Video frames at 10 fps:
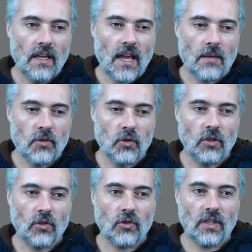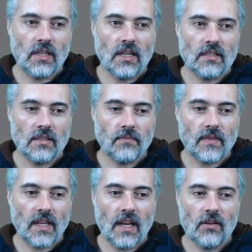Um, you can create
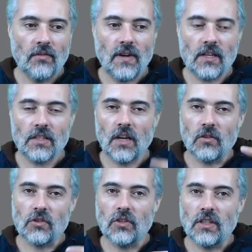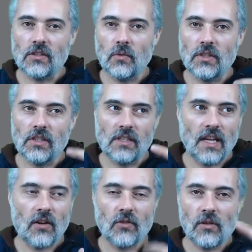uh, reverse counterstrings, which is the
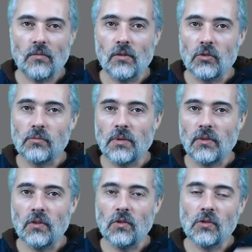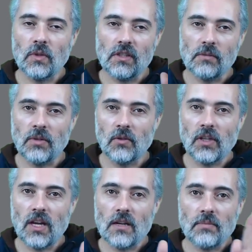algorithm that most people use, which is build
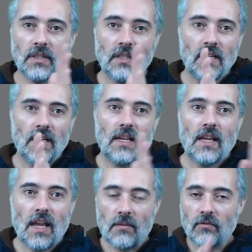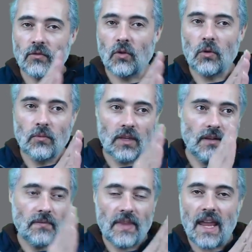it up um, from
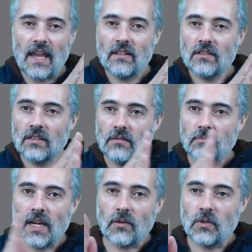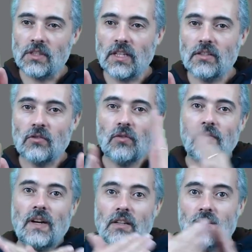the end backwards, then just
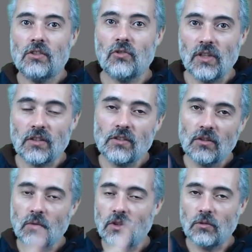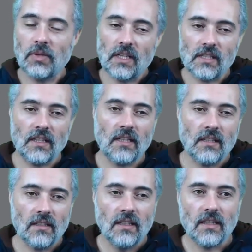reverse the string so that when you're pasting it
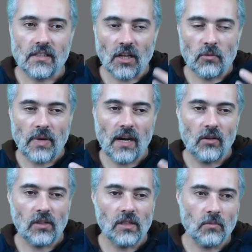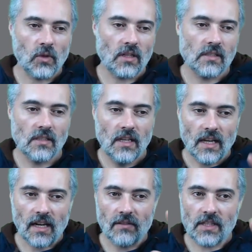in. That's how PerlClip works.
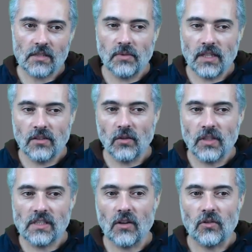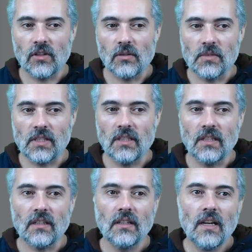And I've explained all these algorithms in
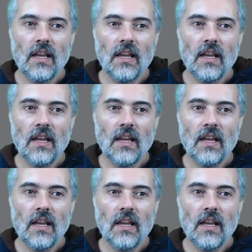here.